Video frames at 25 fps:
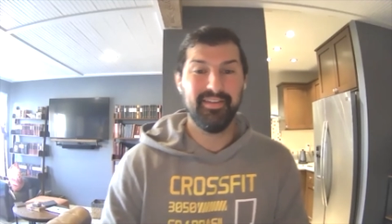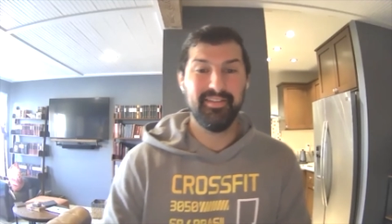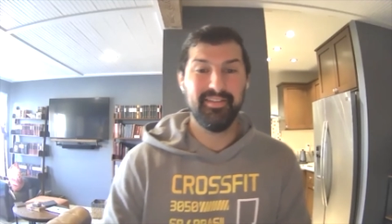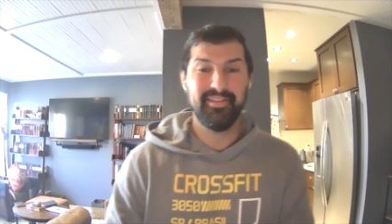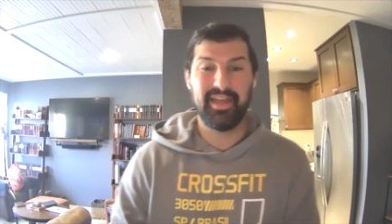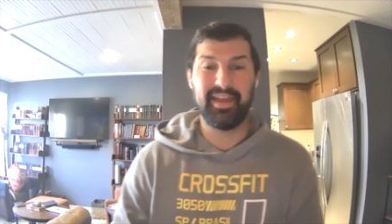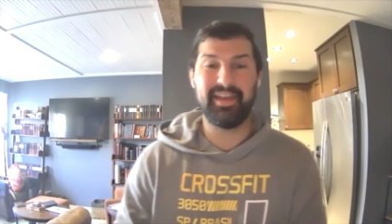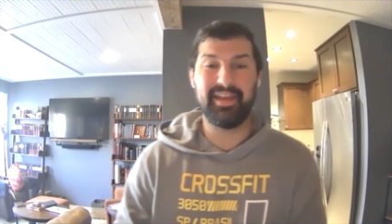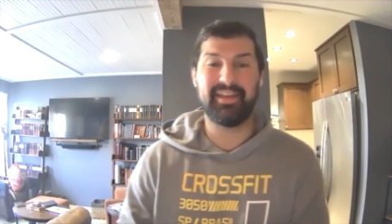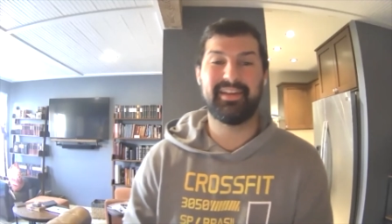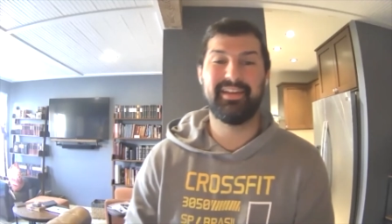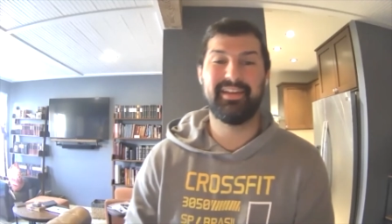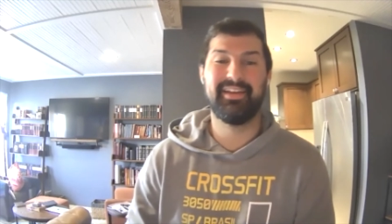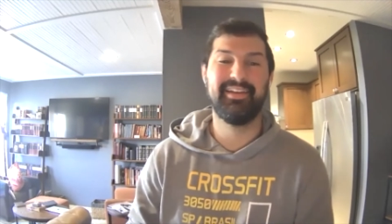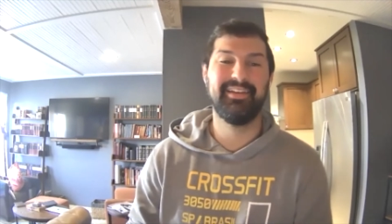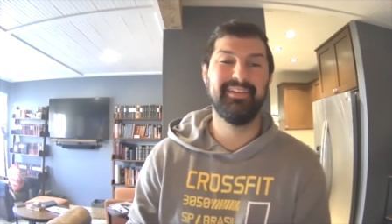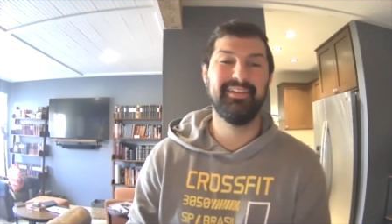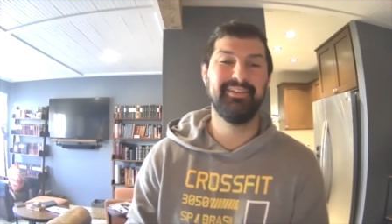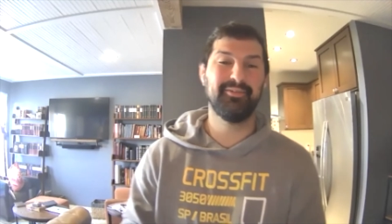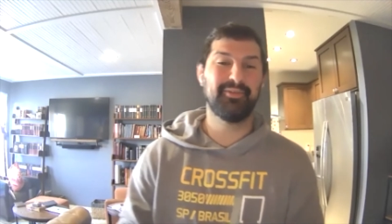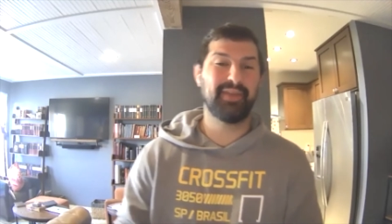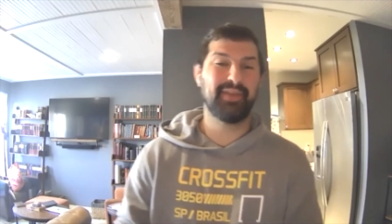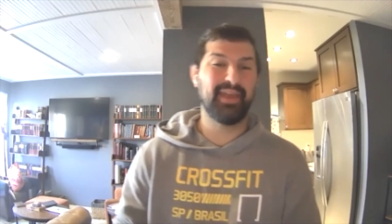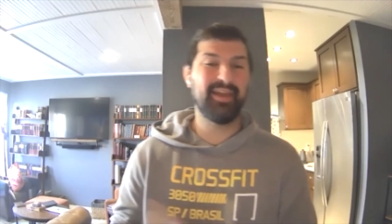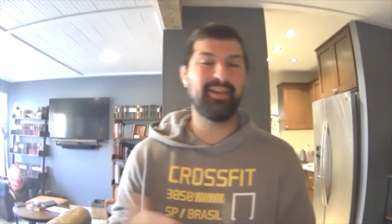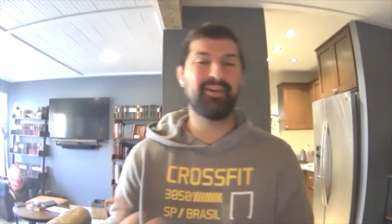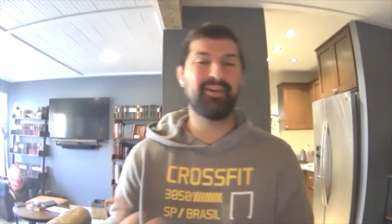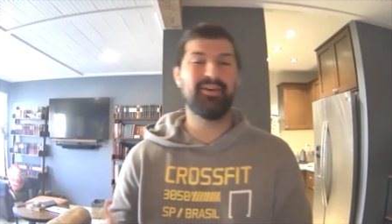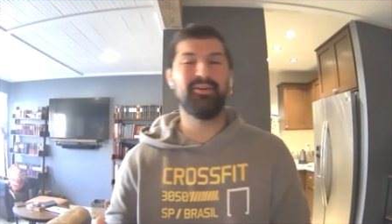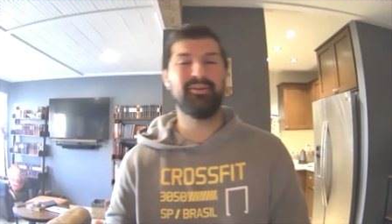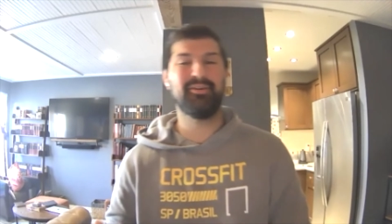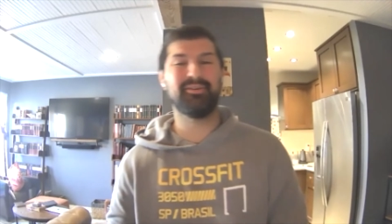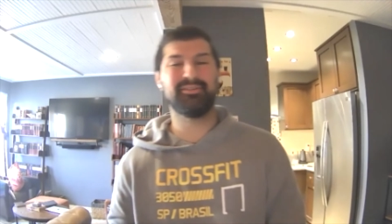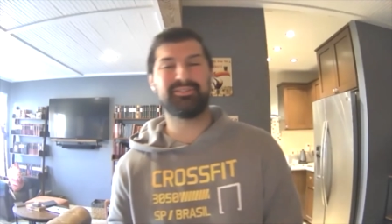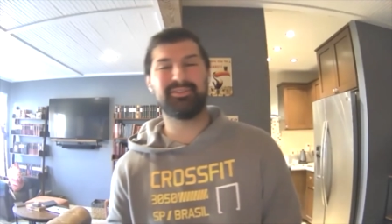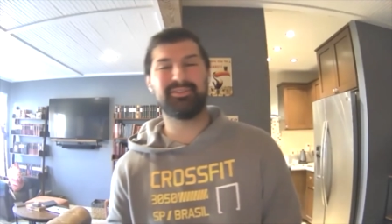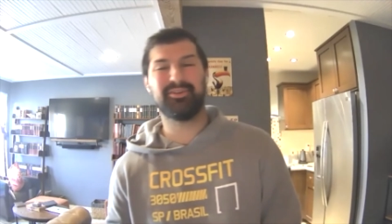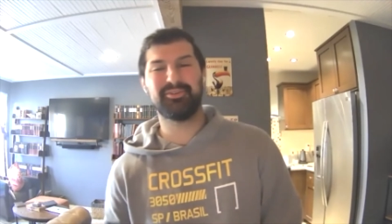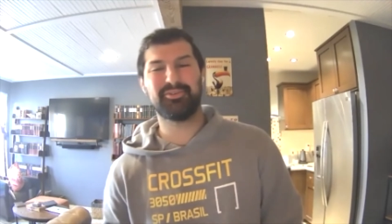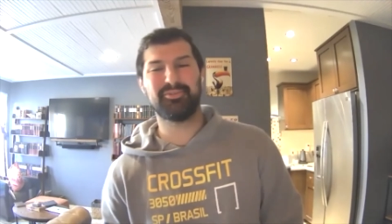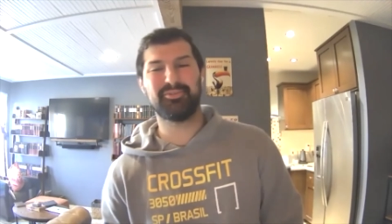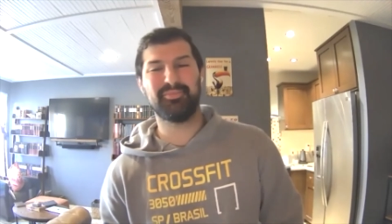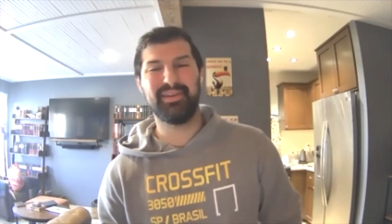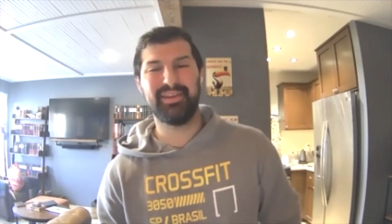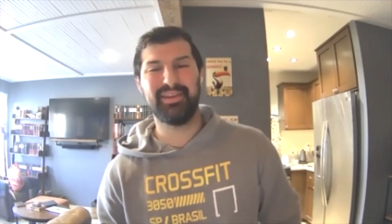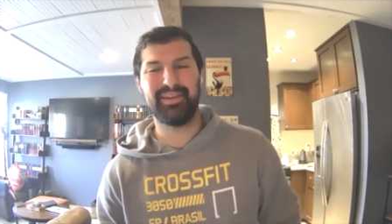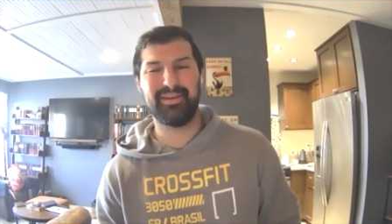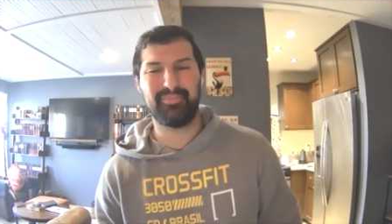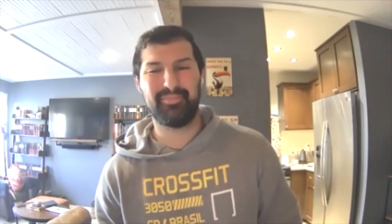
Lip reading: Like, you can't go to a social media